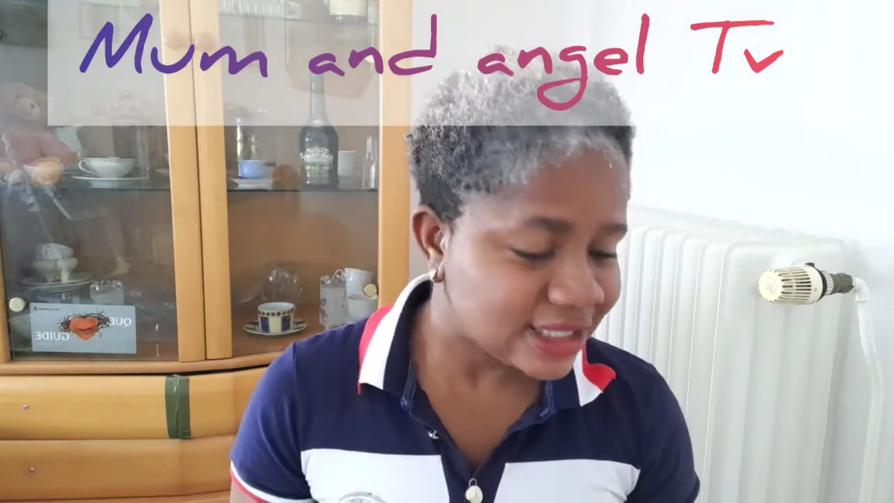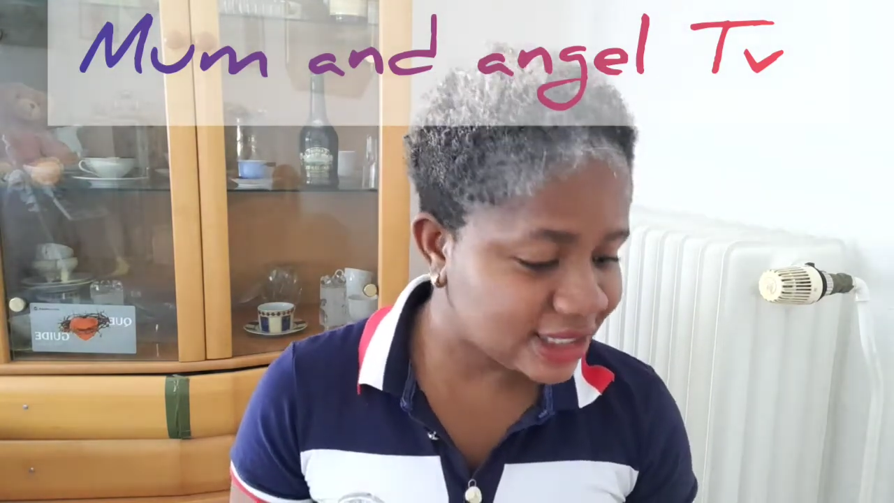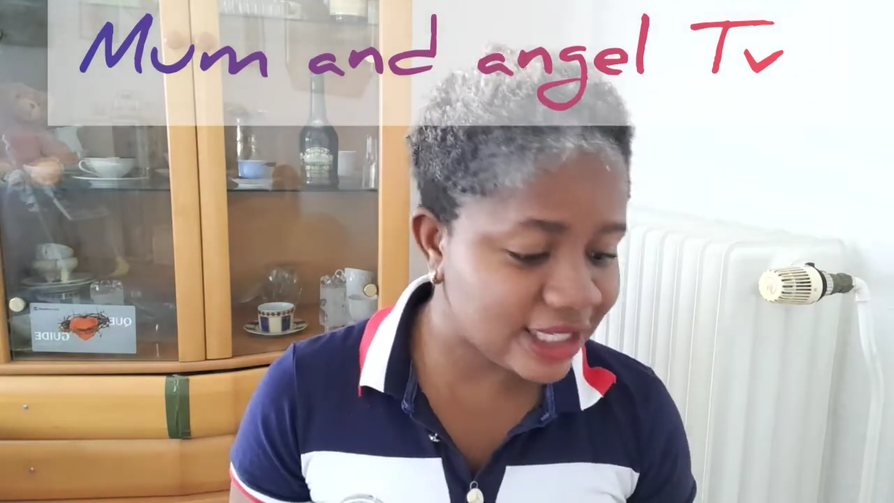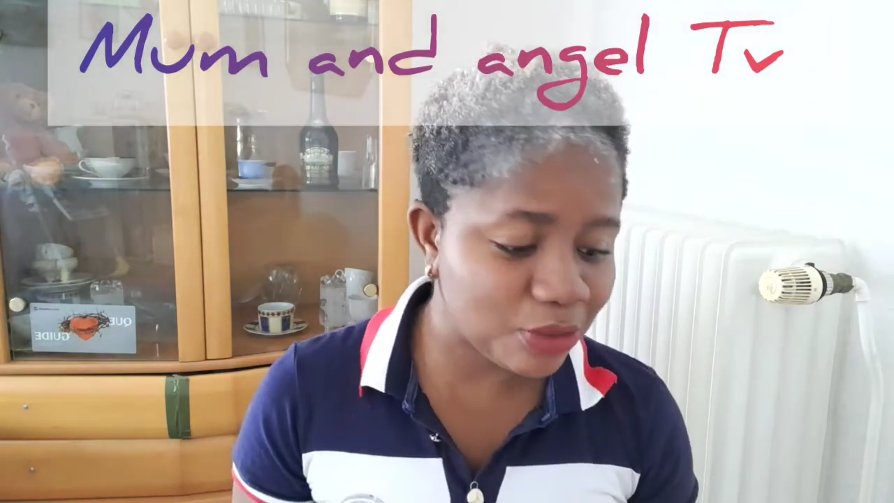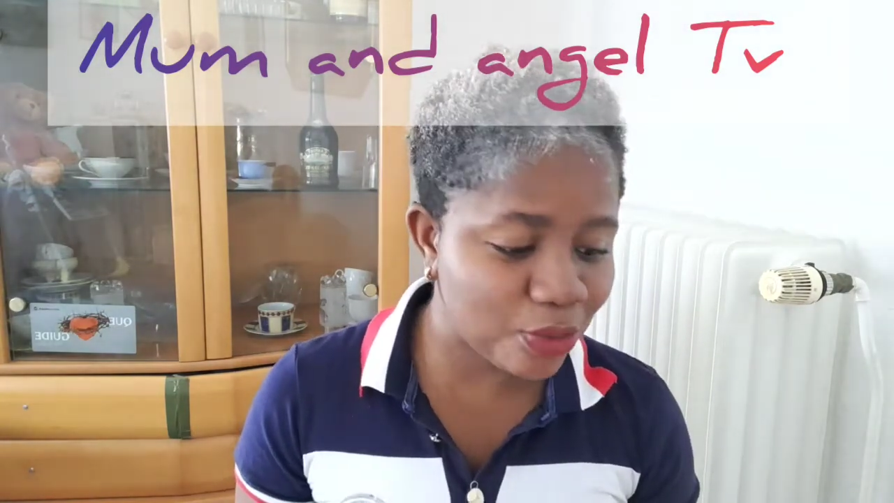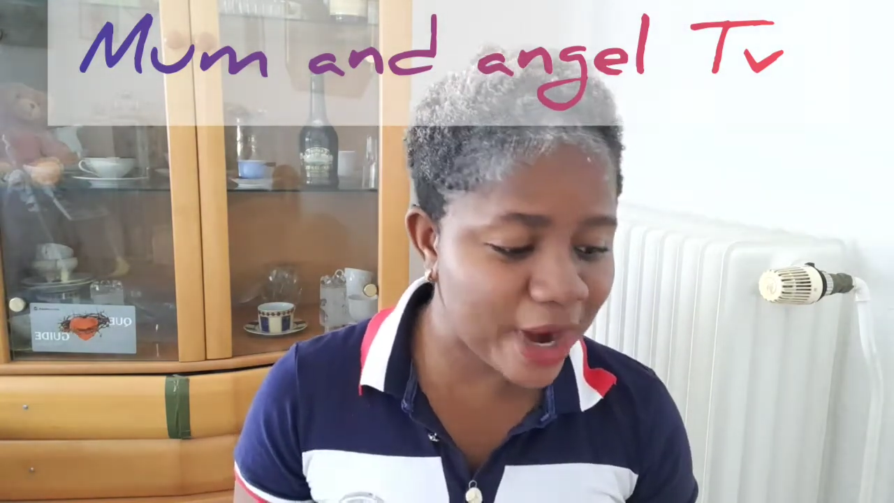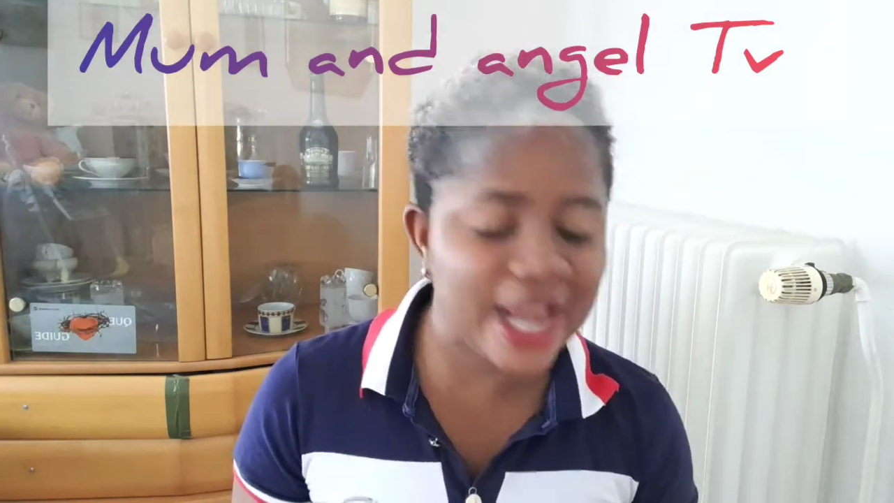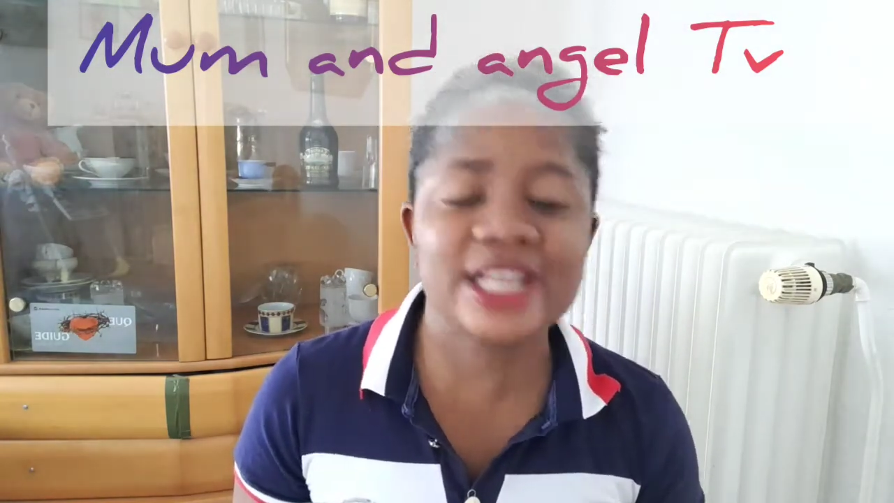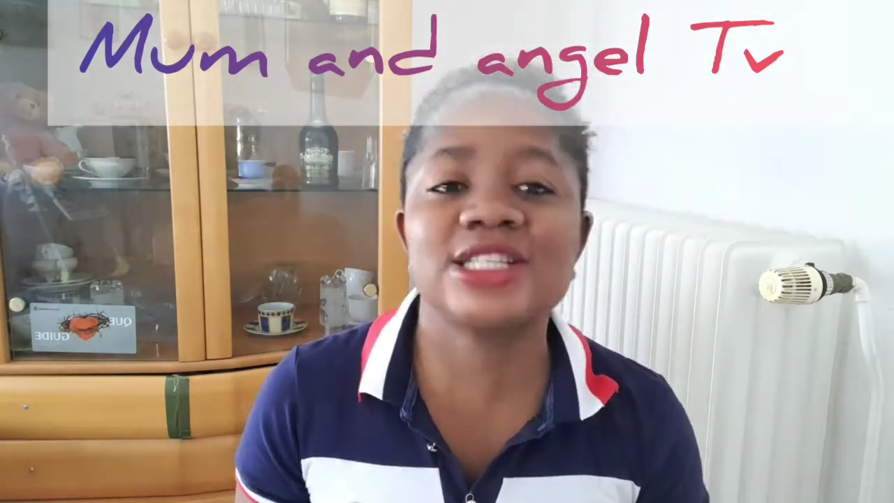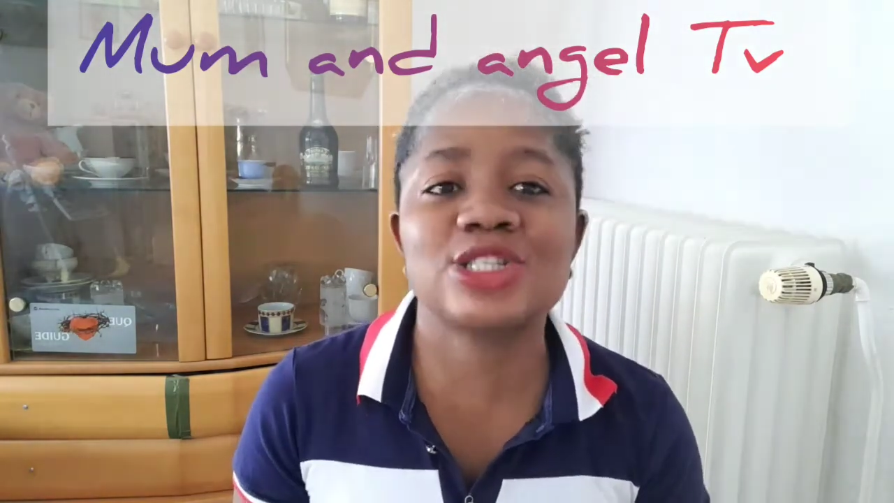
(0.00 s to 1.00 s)
the way
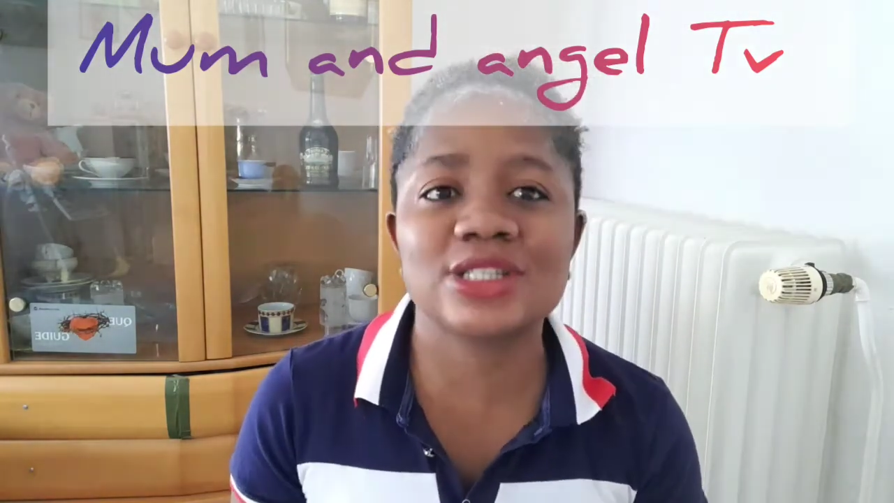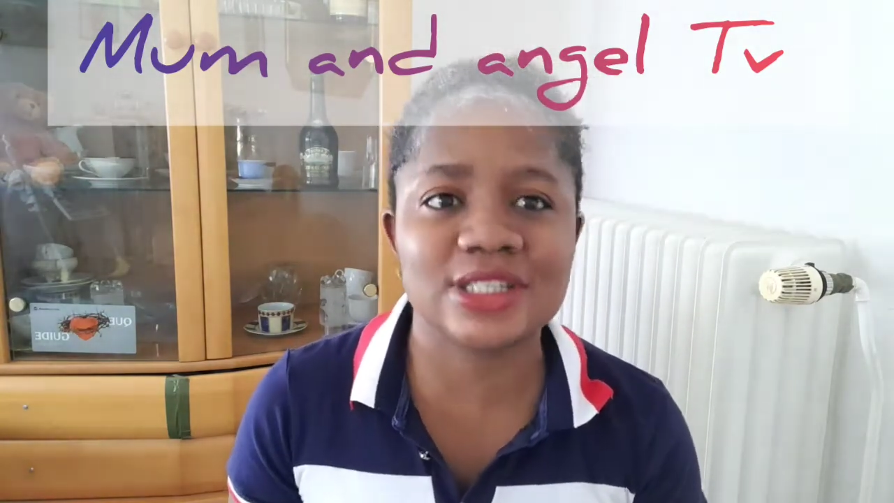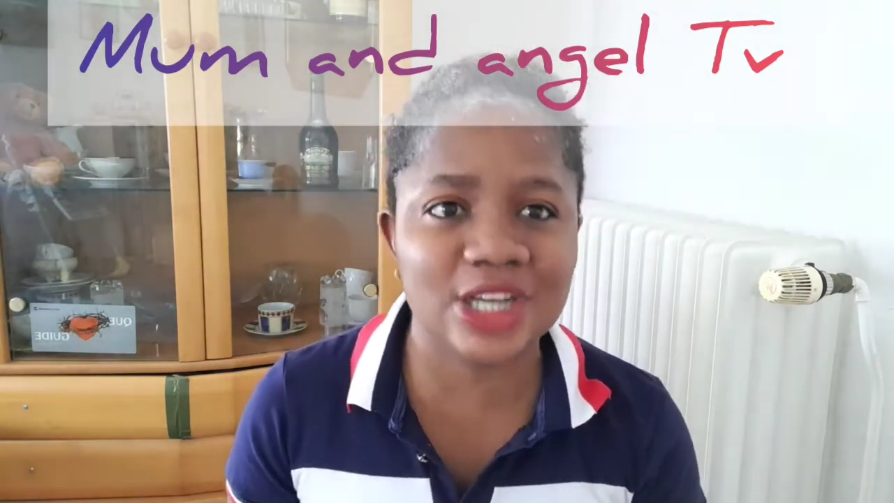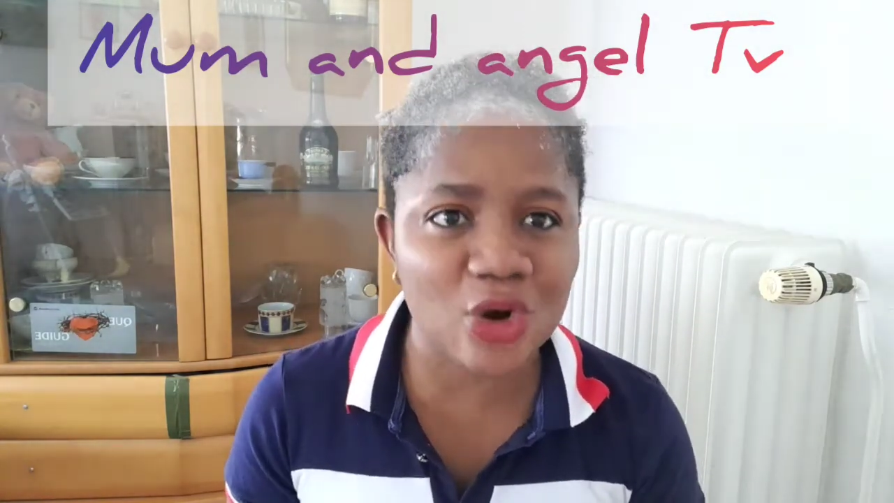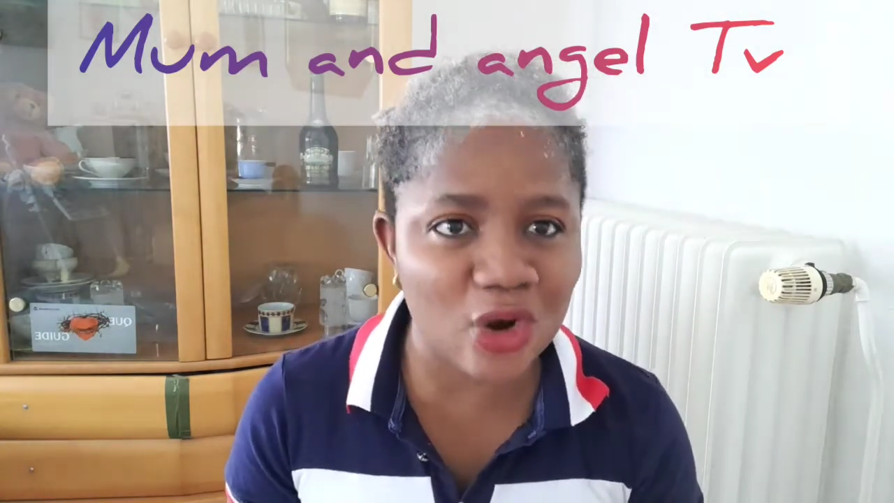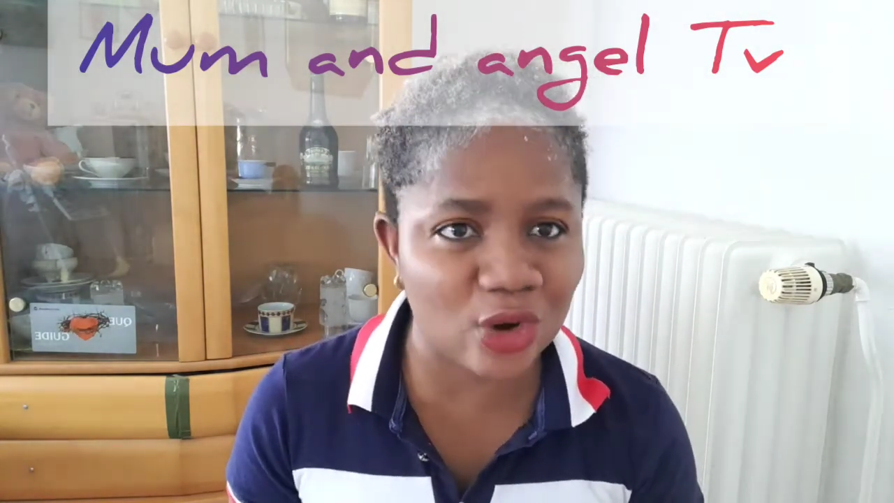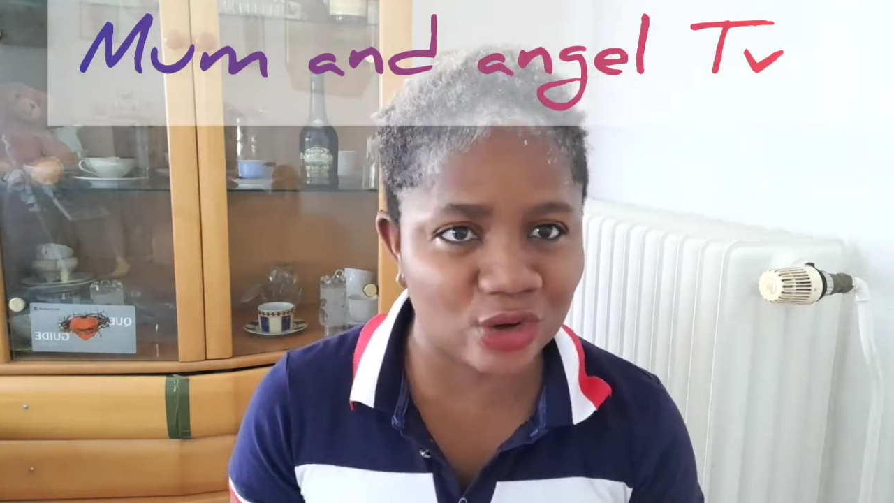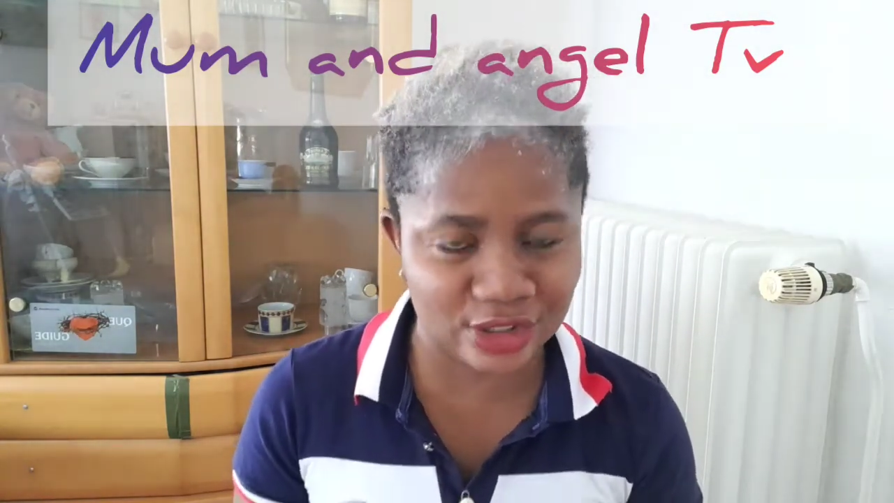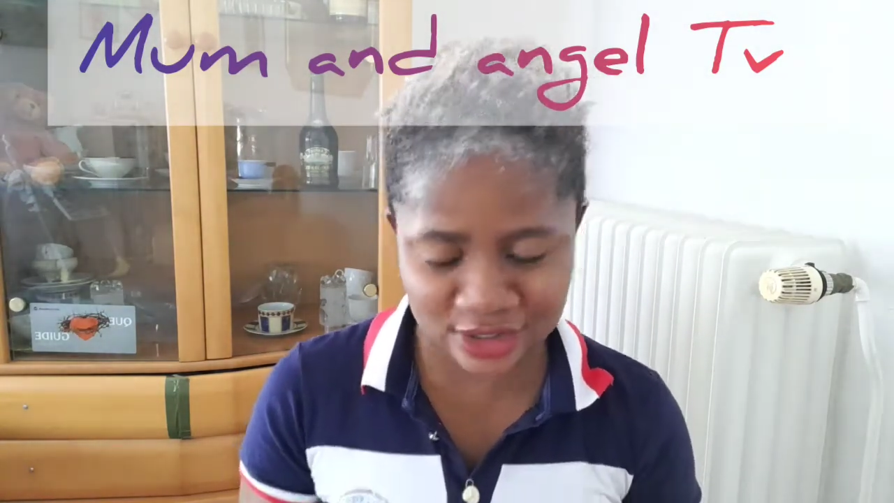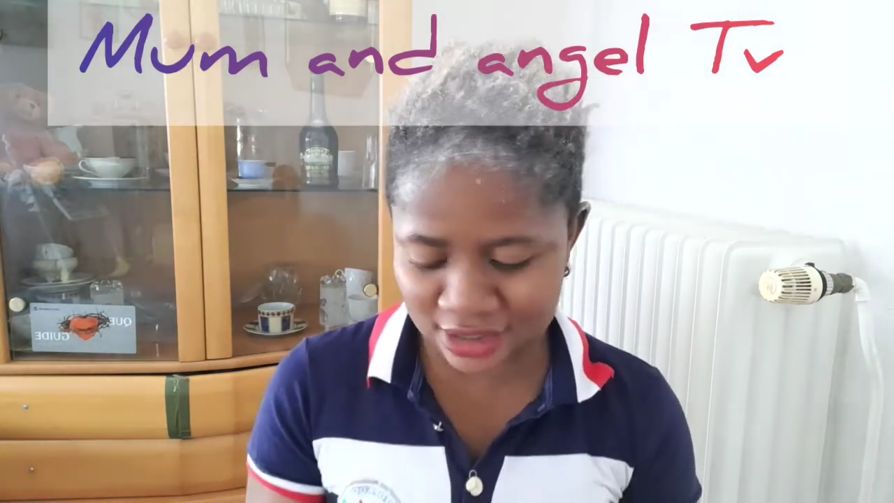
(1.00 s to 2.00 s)
it's the colored,